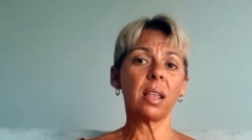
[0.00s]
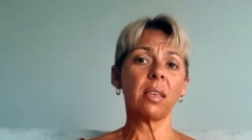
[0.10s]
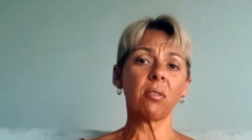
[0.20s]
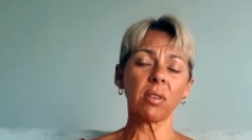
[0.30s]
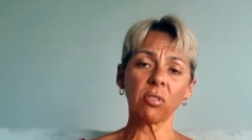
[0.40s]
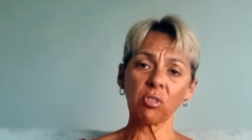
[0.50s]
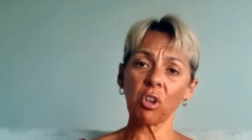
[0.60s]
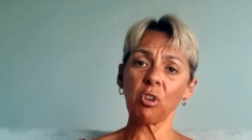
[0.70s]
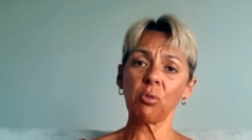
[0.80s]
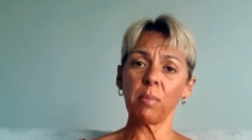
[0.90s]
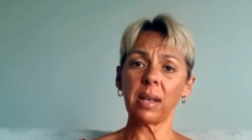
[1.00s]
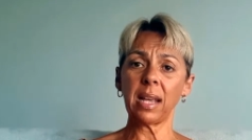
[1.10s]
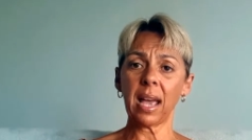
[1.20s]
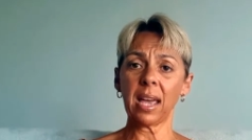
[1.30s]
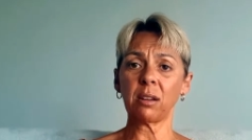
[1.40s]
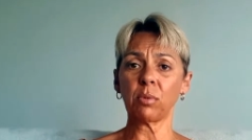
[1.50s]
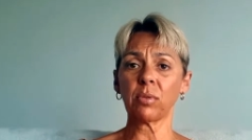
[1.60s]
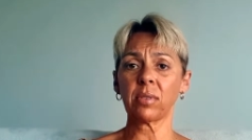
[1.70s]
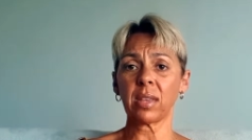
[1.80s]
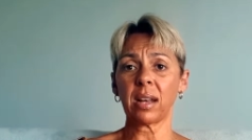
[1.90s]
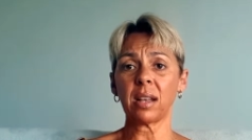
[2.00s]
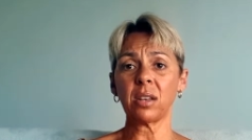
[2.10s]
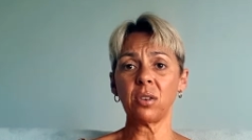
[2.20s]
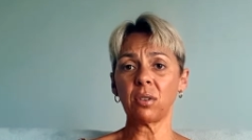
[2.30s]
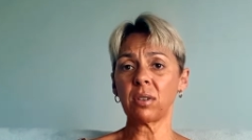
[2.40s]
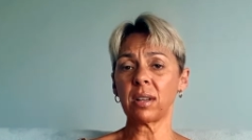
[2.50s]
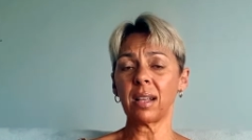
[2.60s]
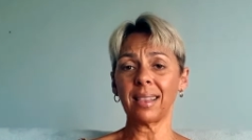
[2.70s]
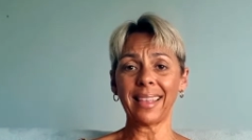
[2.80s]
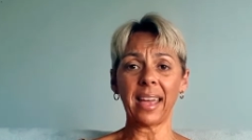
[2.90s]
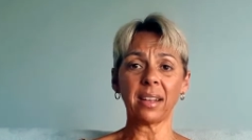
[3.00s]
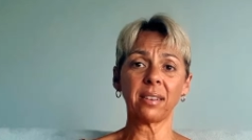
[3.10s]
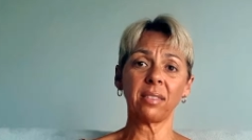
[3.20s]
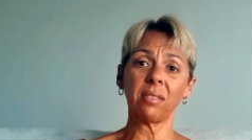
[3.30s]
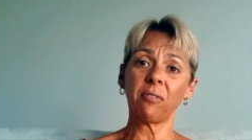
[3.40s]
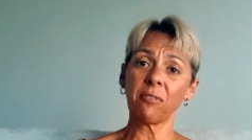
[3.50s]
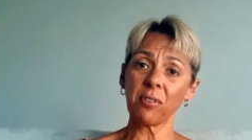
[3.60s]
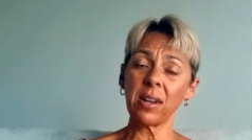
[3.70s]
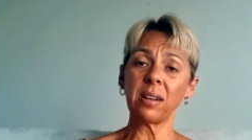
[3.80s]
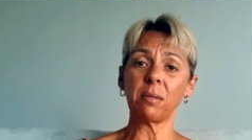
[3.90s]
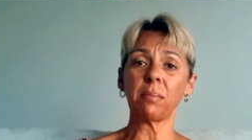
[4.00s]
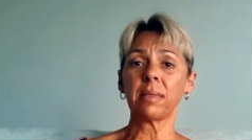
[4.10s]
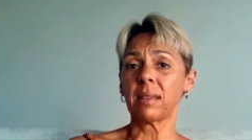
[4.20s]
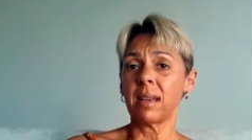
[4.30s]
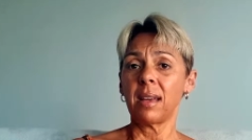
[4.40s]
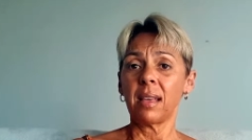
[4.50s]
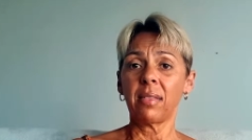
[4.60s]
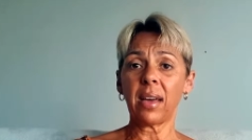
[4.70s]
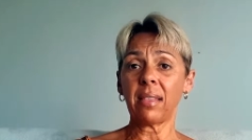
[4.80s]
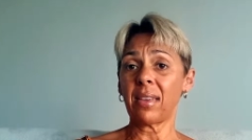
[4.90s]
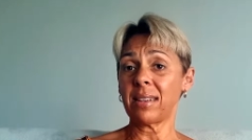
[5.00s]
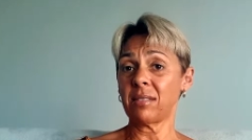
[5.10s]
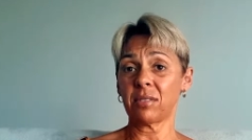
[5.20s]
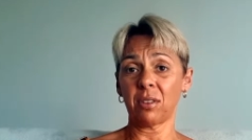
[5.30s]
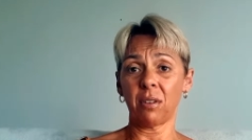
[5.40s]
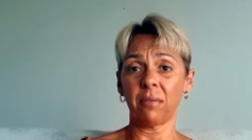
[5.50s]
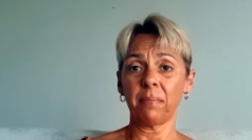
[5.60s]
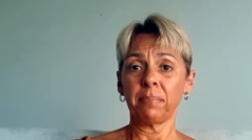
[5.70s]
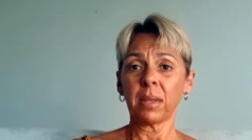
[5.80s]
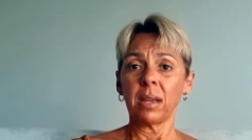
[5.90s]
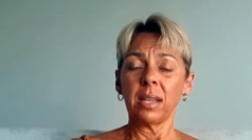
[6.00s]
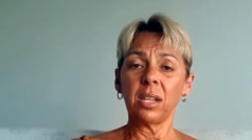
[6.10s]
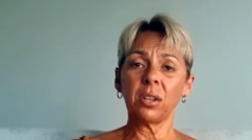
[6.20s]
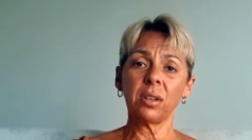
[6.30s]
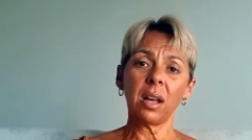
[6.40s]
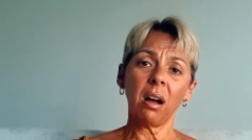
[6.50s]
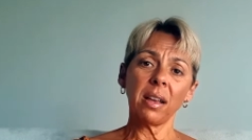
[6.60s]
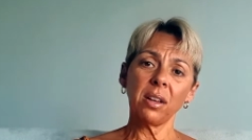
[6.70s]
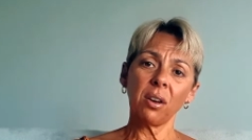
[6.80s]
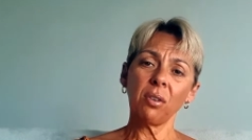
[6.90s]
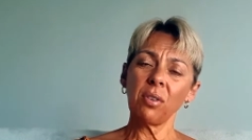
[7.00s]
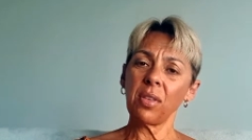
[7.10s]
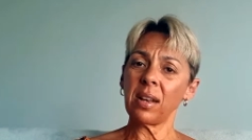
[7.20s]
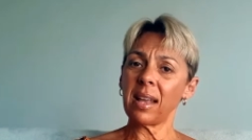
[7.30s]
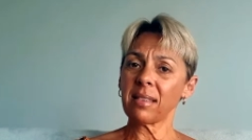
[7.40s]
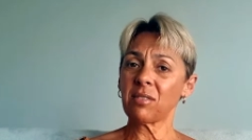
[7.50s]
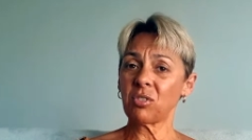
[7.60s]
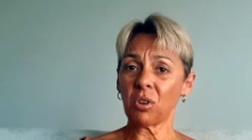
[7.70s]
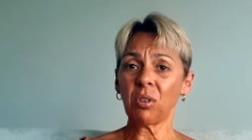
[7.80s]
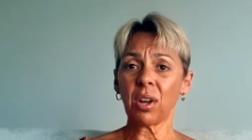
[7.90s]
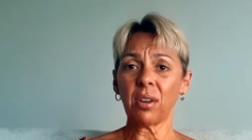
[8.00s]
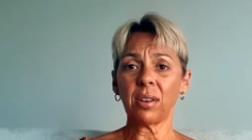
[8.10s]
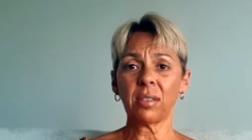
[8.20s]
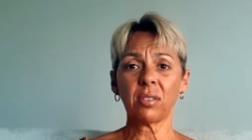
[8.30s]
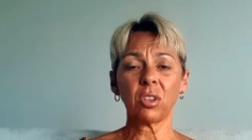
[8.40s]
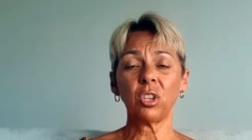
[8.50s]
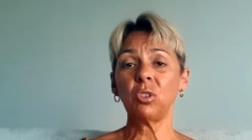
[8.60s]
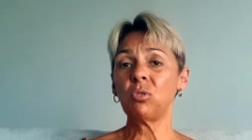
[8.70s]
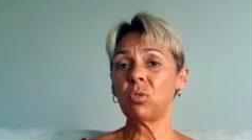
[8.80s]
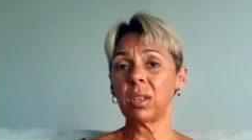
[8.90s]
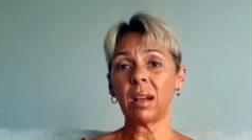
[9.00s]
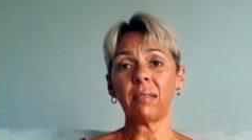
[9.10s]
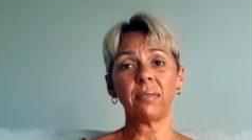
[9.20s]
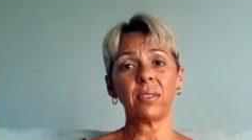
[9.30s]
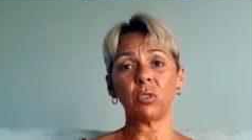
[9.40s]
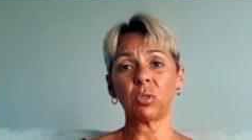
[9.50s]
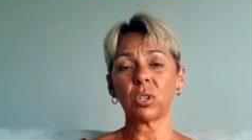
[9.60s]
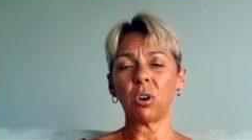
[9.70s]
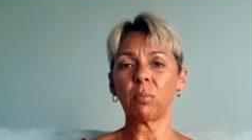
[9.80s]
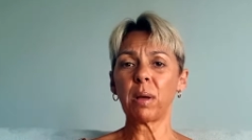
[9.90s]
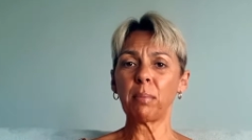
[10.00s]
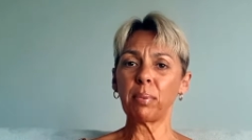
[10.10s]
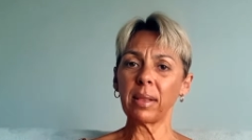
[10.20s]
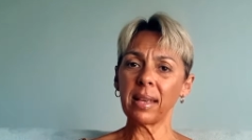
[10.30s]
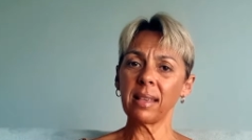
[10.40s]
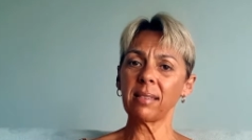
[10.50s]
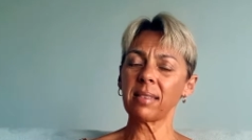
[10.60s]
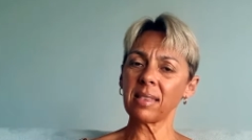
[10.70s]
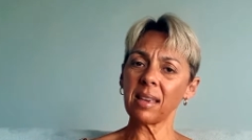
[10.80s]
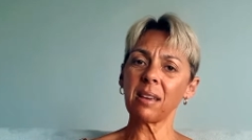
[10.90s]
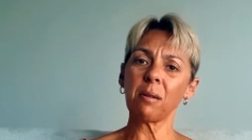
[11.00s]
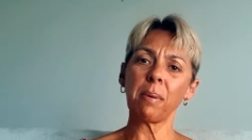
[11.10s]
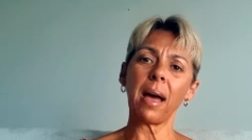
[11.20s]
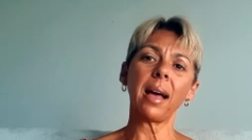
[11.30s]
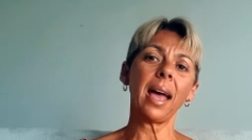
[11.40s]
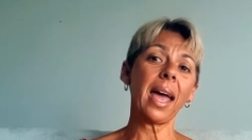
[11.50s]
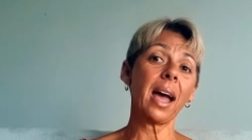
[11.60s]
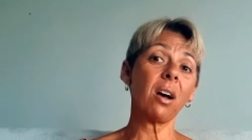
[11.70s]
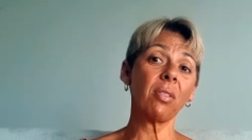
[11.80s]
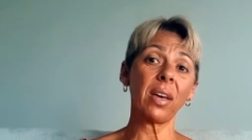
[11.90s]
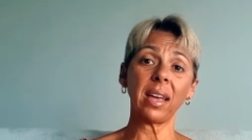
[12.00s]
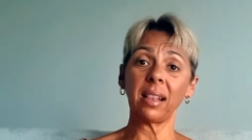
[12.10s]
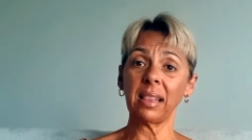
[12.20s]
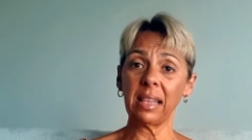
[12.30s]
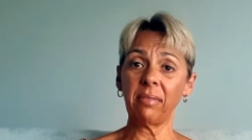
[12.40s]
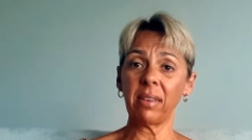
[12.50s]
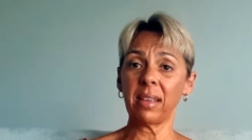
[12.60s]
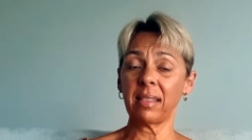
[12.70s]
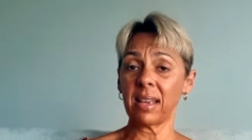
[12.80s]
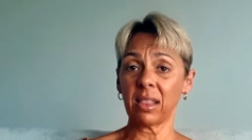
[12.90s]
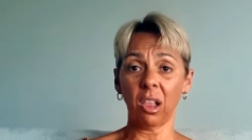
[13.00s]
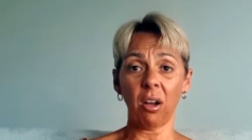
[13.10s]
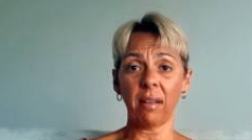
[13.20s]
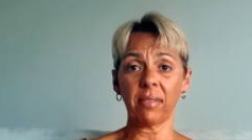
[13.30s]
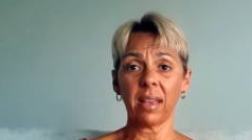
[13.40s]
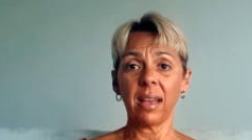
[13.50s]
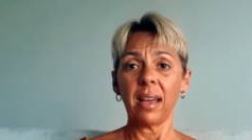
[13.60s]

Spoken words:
there are so many animals that are not allowed the freedoms that they deserve. You know, I know that as dog owners, you love your dog, but please think about how they are living their lives.